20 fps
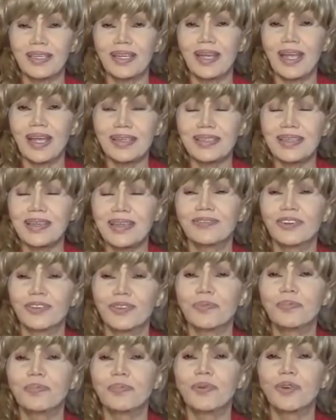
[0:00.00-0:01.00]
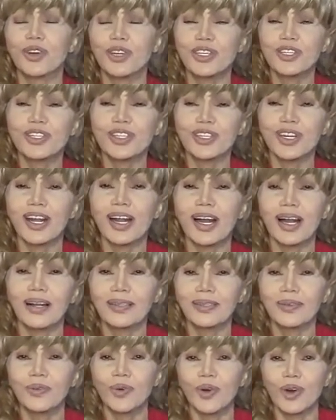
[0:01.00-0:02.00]
has ever reported to
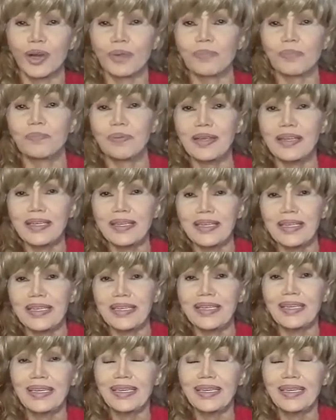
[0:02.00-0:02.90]
Clearwater PD